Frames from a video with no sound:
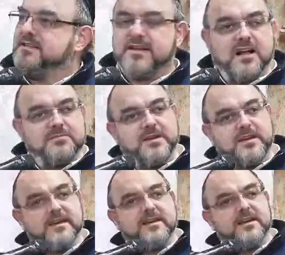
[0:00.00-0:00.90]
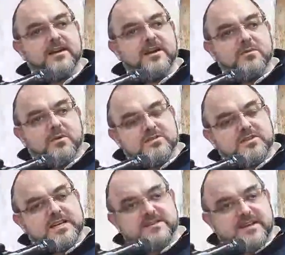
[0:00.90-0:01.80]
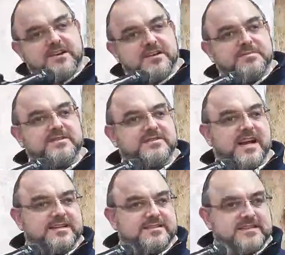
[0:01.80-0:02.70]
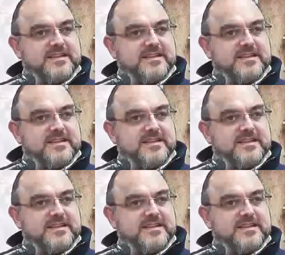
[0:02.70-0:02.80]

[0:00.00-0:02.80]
tell me, what's the Gezerah been signed in?